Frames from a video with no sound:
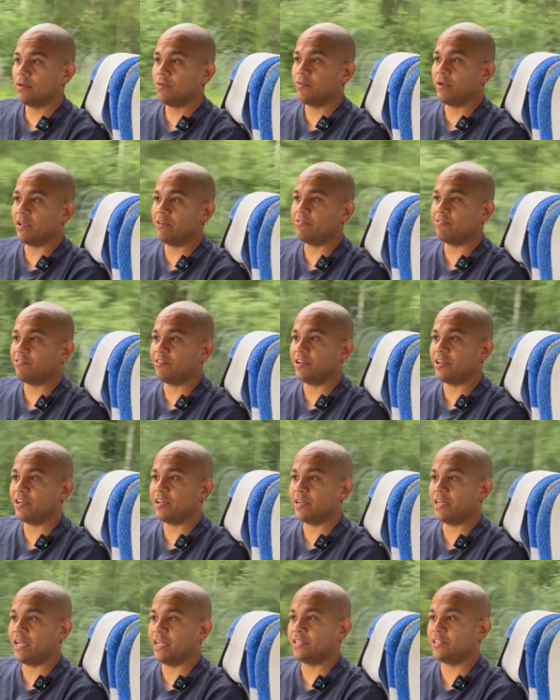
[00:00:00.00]
we've
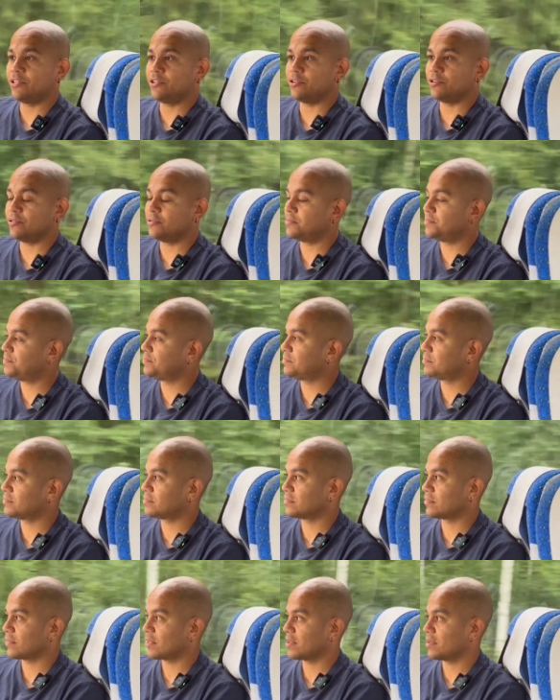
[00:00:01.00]
uh, had to
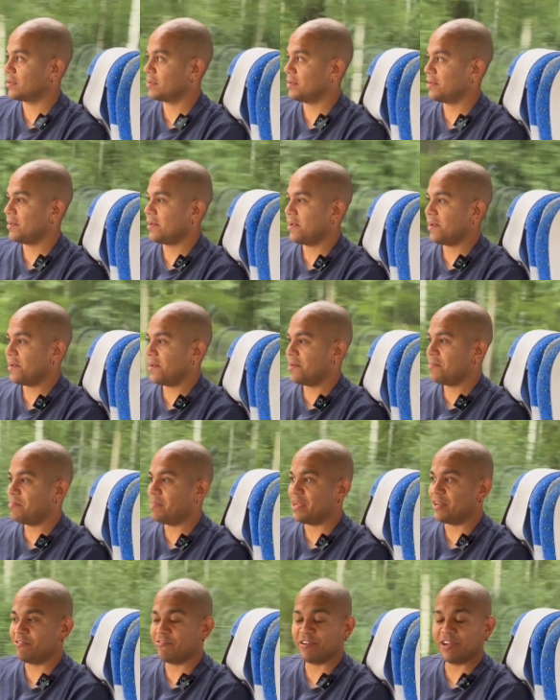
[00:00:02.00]

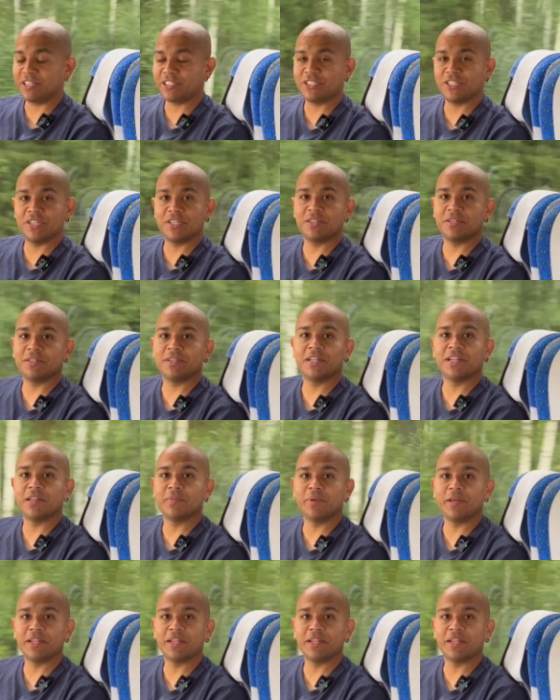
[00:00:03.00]
manufacture a little